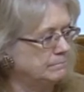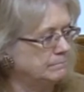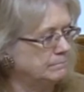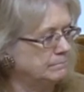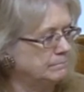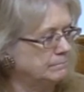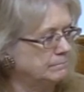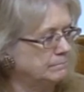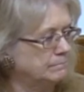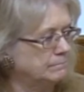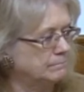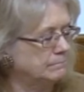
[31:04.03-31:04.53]

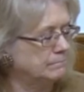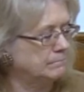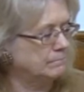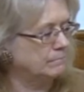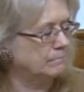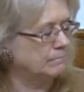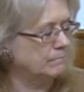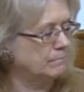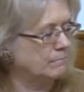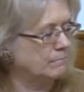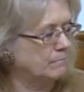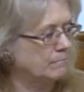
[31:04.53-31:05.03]

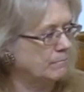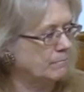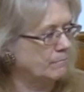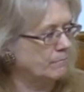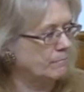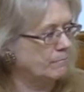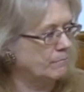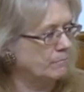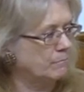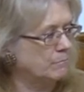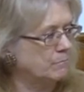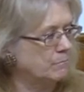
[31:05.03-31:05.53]

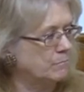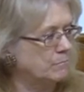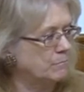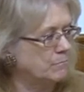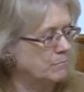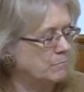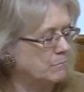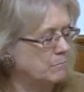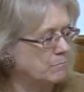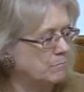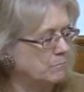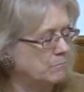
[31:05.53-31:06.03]

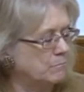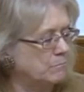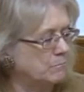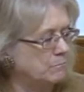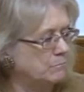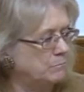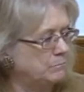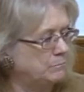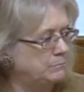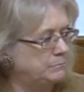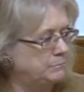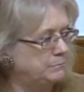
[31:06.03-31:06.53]

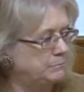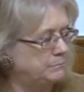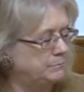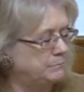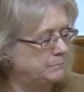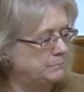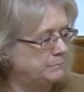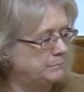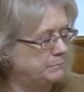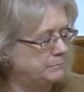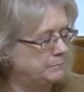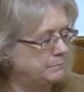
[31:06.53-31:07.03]

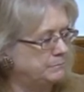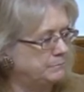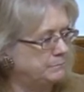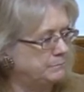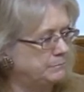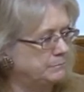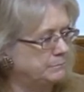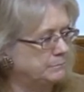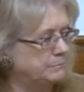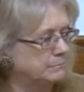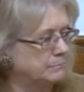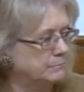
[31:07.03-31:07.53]

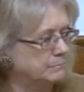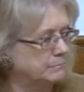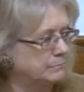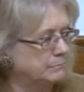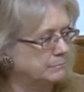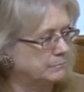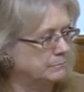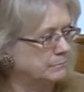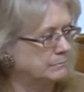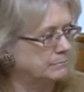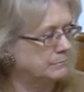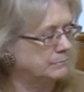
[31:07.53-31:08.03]

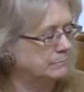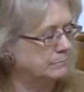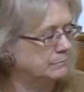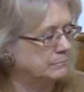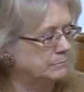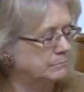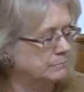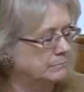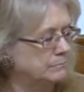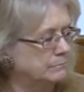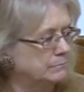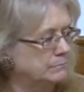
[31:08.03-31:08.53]

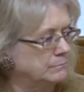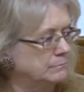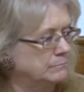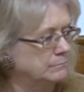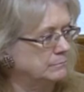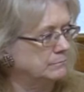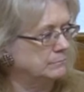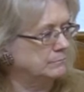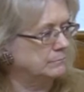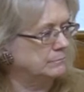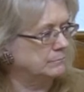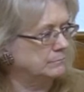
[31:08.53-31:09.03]

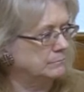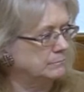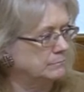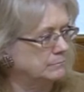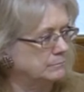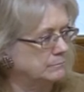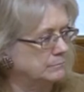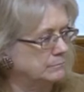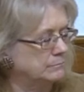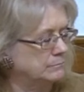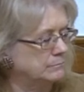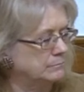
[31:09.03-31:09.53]

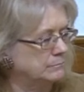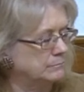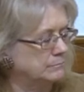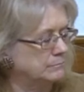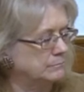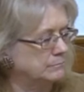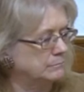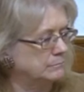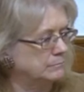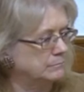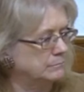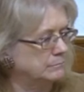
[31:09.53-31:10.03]

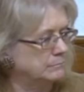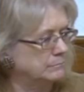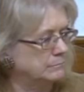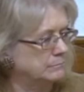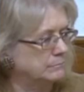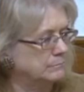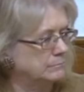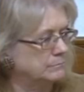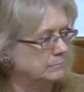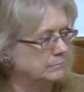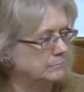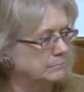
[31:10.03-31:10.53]

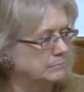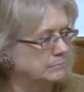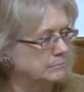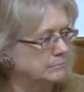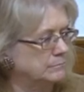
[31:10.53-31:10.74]
No words are spoken by the person on screen.